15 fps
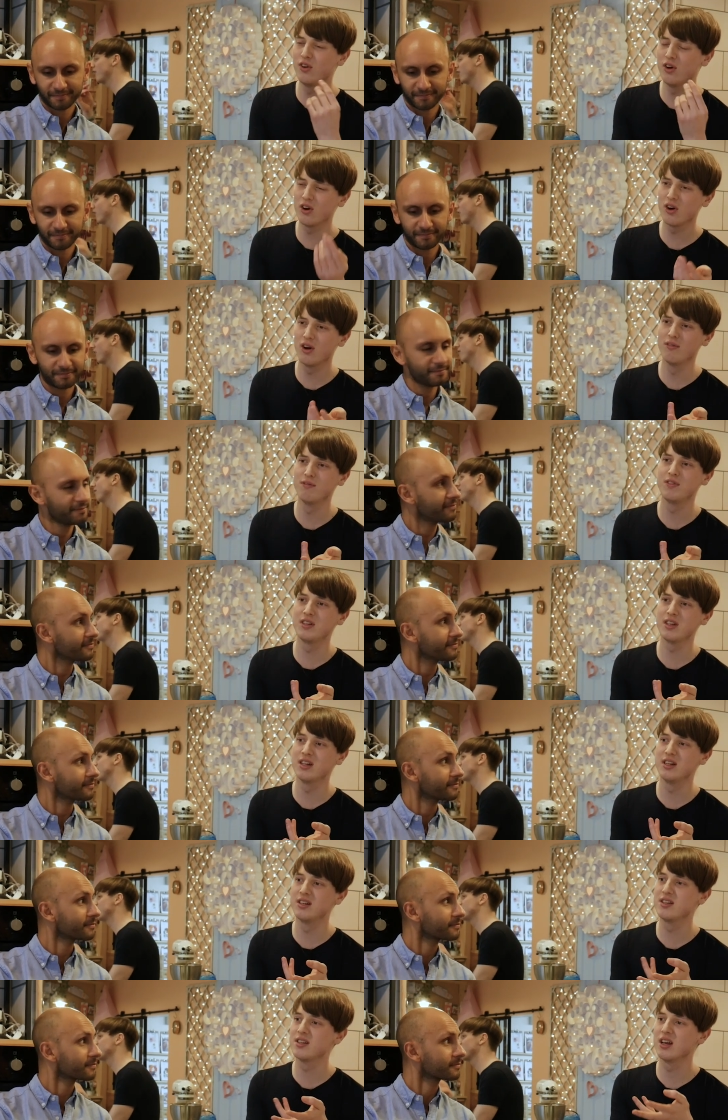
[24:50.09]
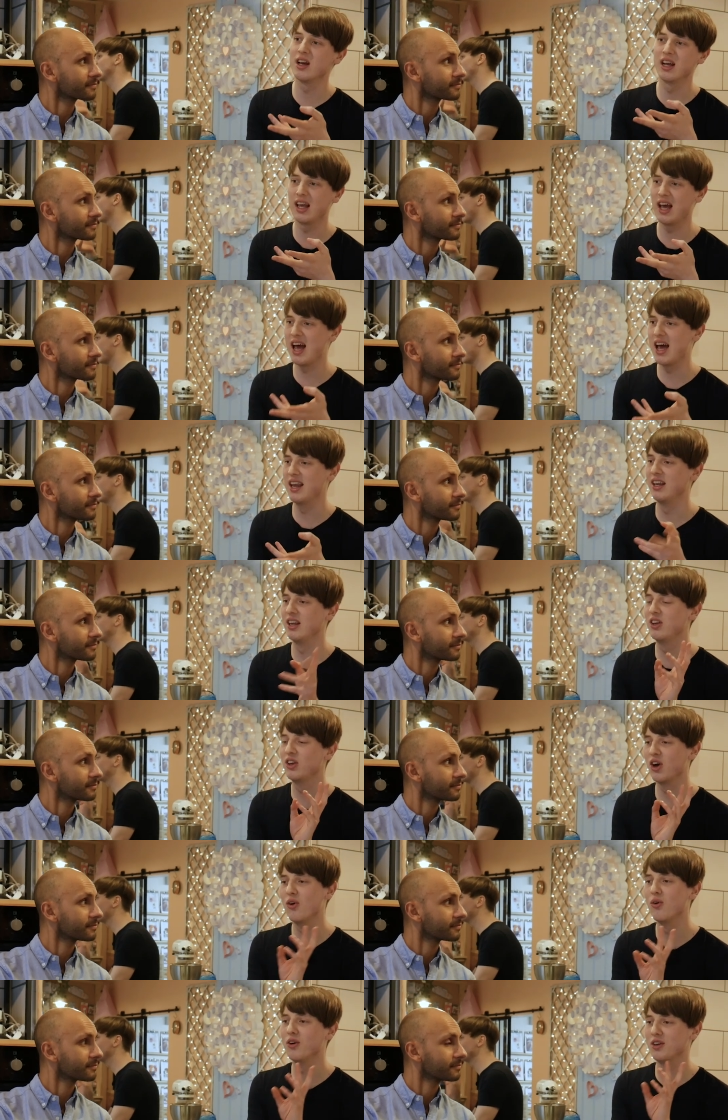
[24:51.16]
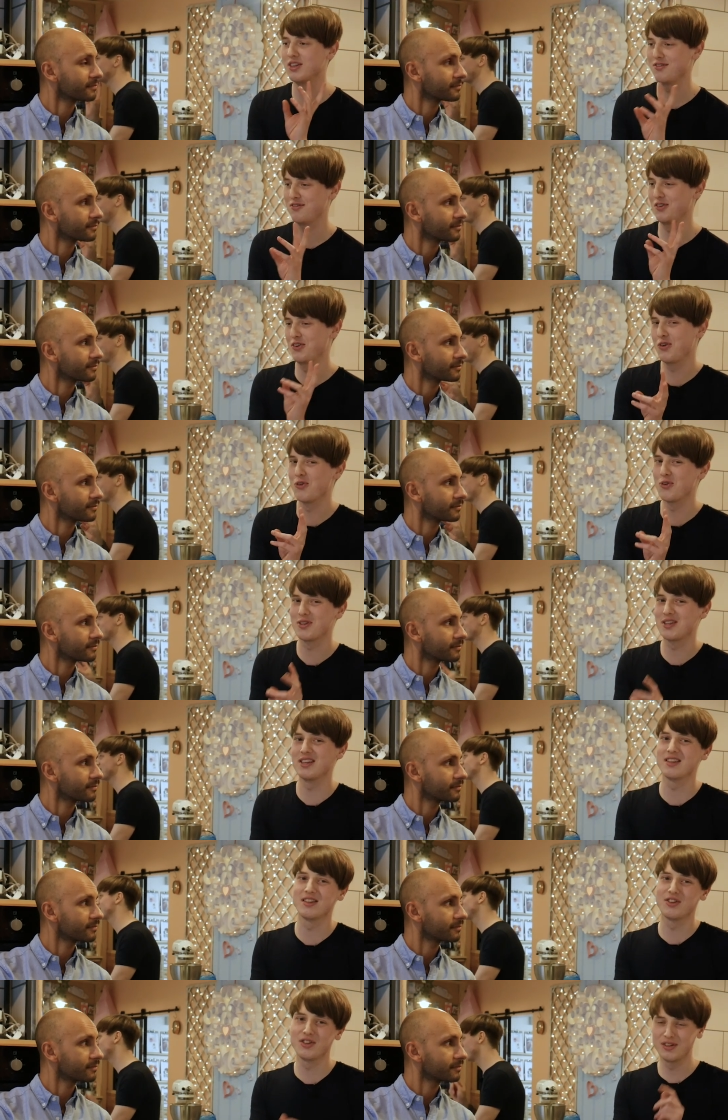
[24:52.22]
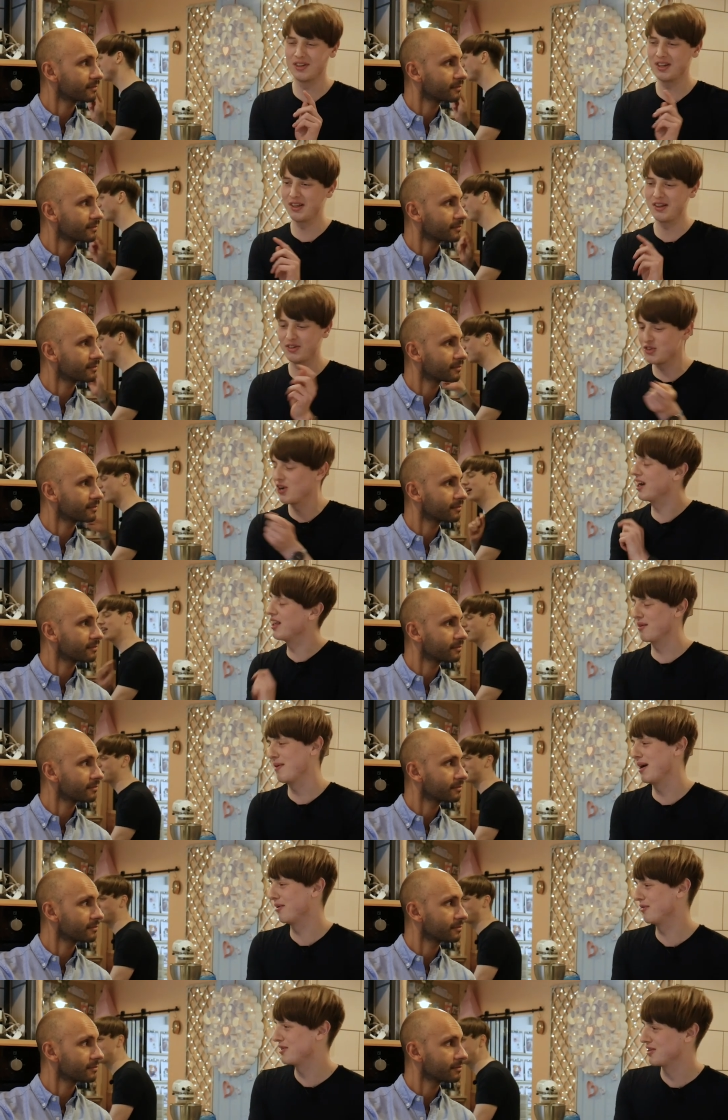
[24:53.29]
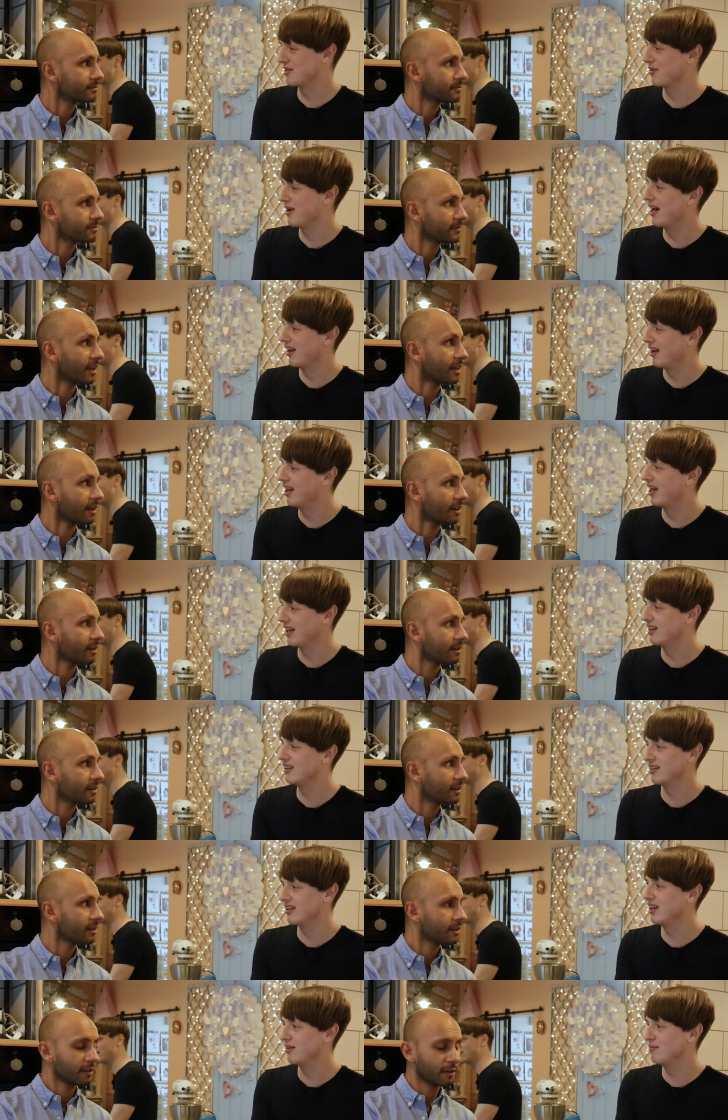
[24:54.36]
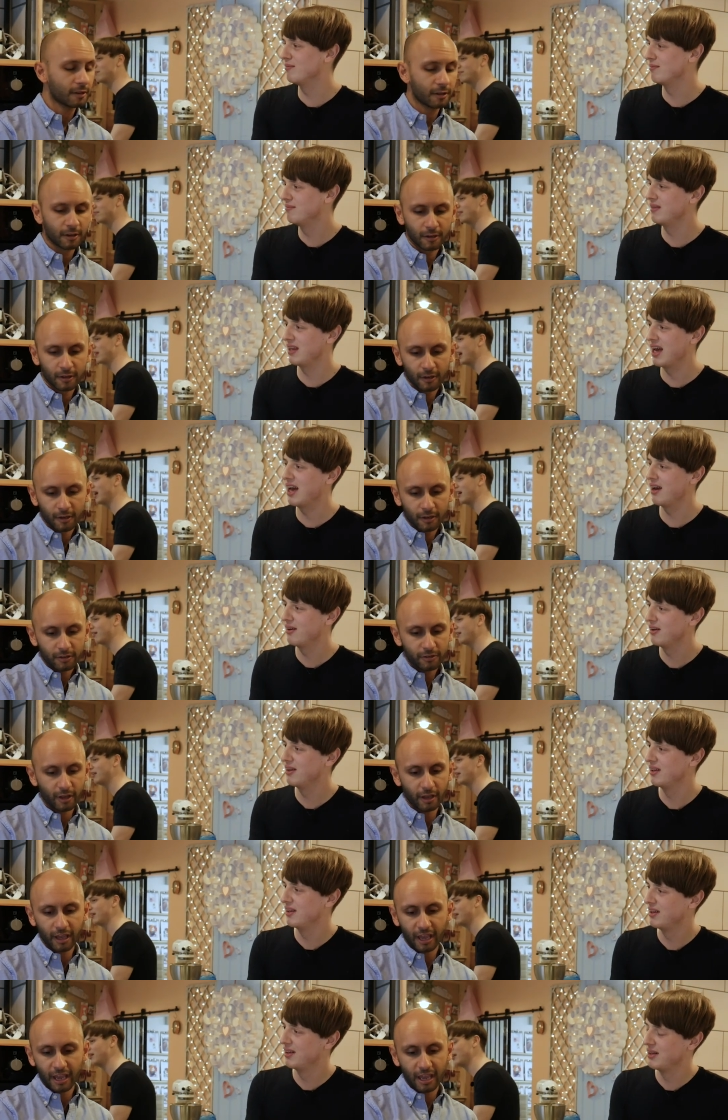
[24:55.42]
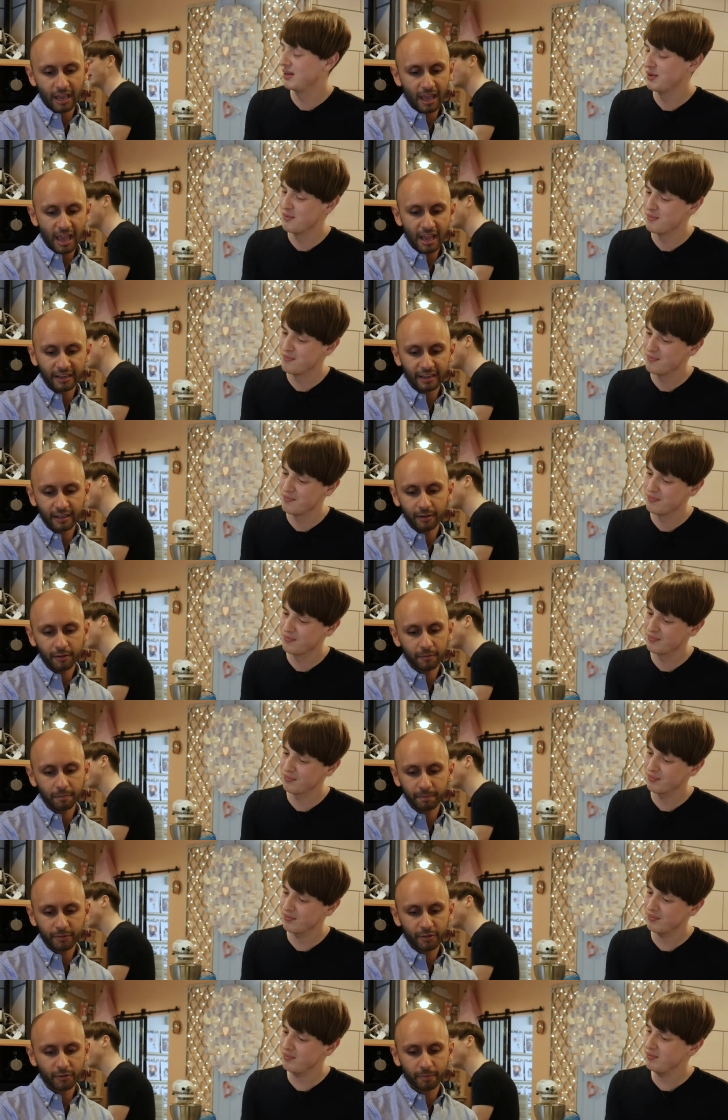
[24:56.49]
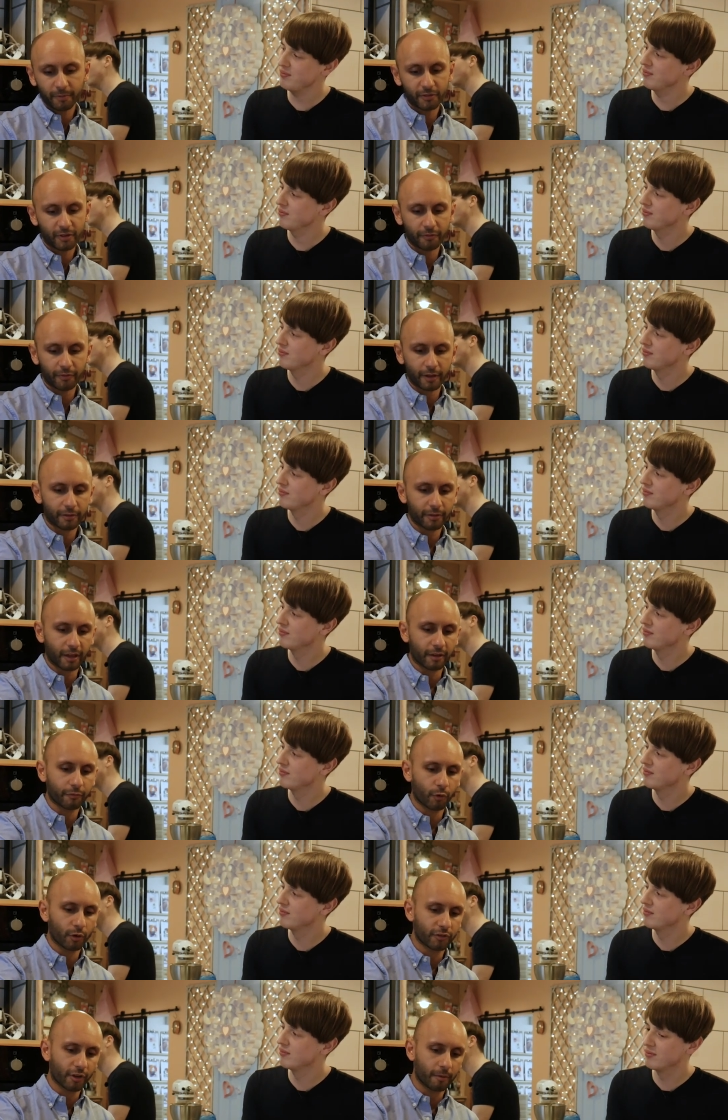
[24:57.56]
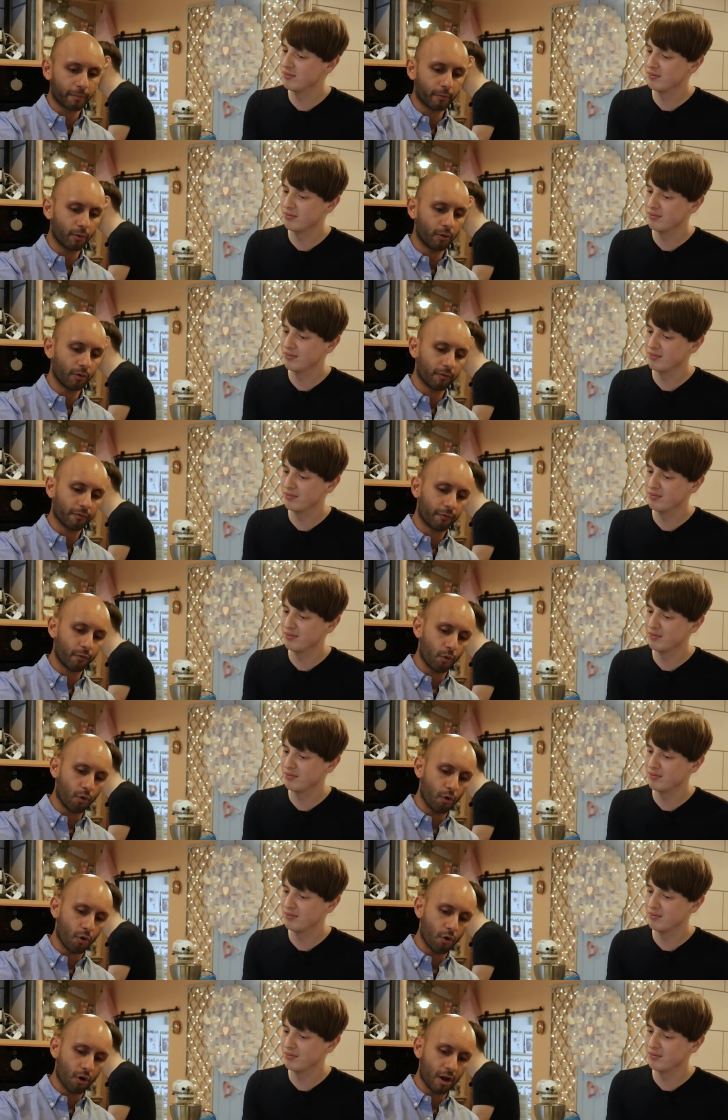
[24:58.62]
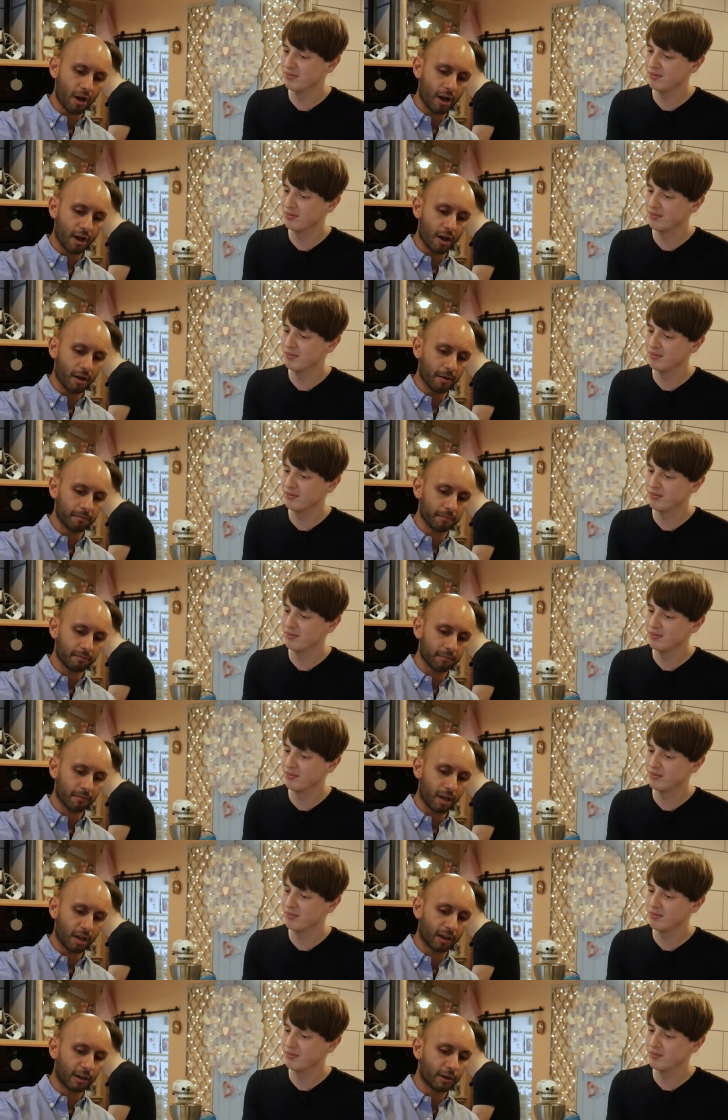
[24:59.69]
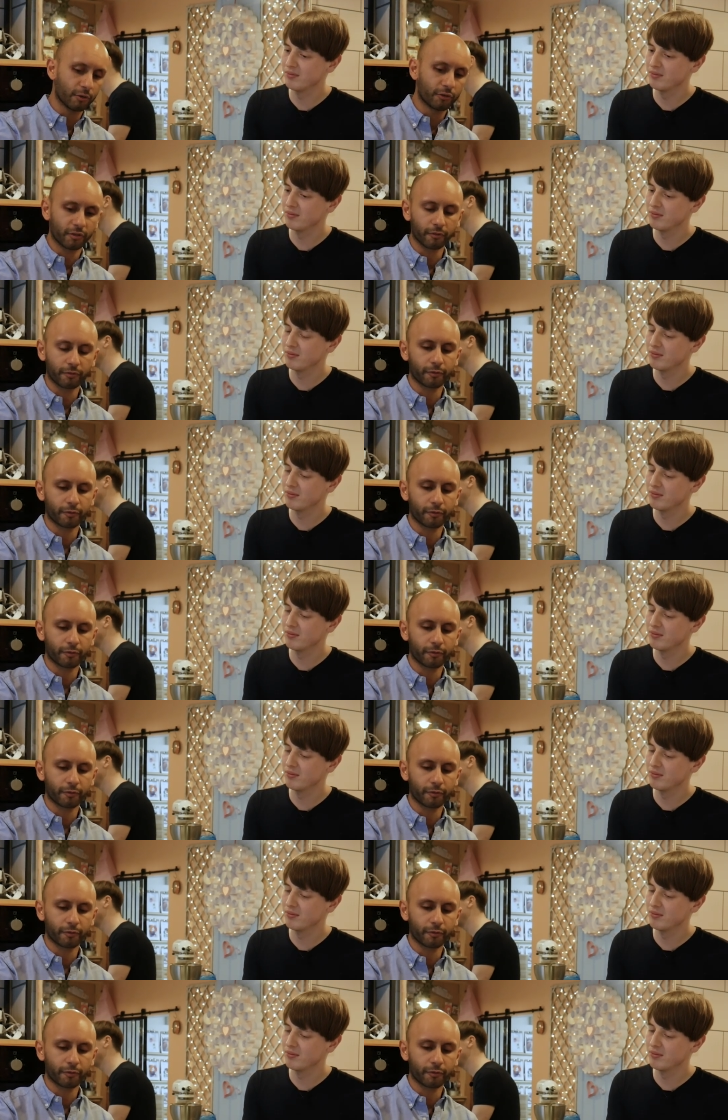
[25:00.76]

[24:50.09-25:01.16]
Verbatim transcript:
Speaker 1: not confident, again, go on different courses and try them out as well. Yeah. And, um, yeah.
Speaker 2: So, any specific thing, for example, for um, a gluten